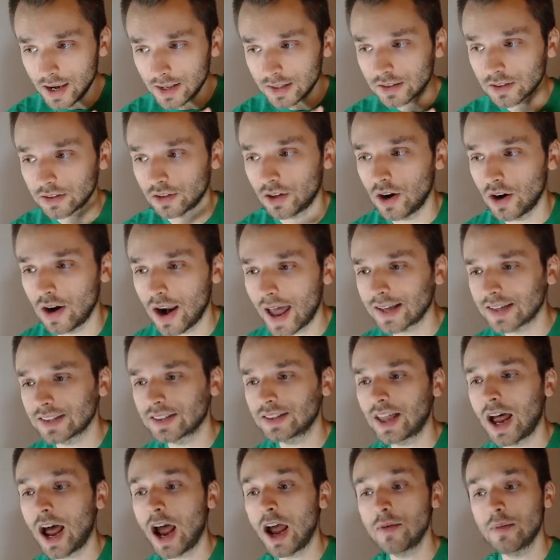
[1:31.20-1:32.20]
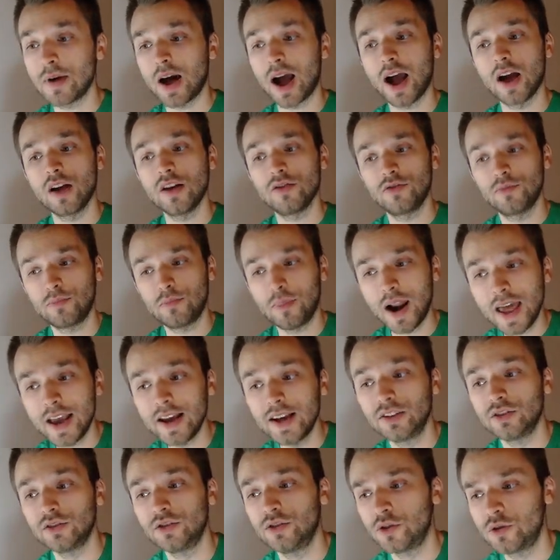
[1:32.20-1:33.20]
The last time I've
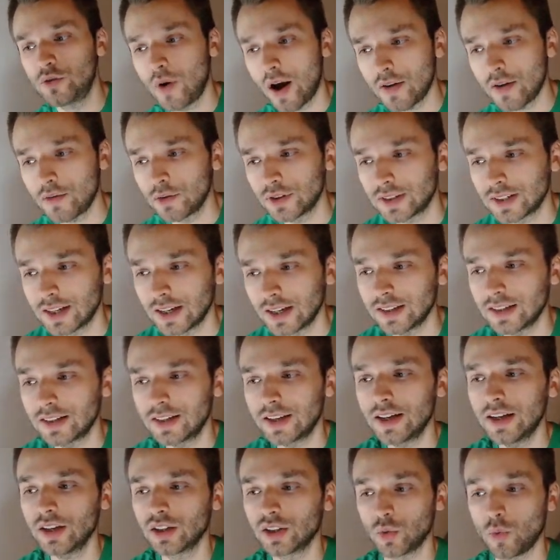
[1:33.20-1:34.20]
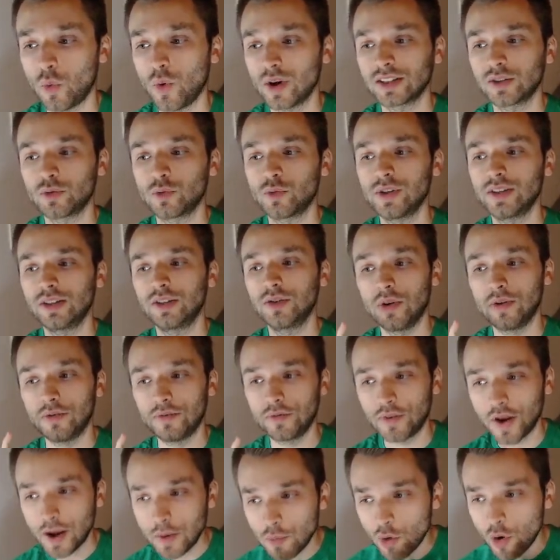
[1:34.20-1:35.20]
played the Driver Syndicate was with the
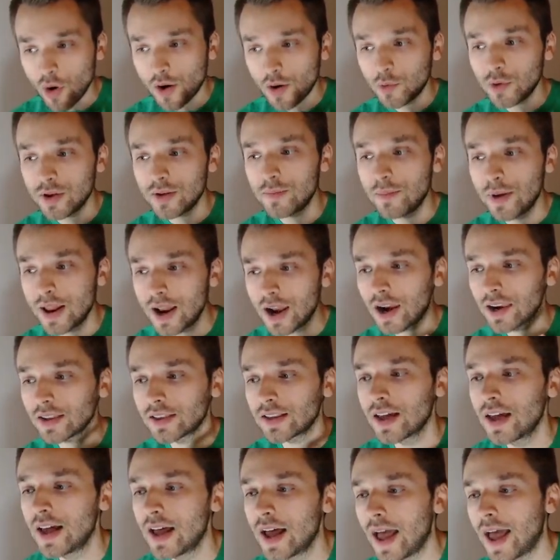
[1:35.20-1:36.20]
February build,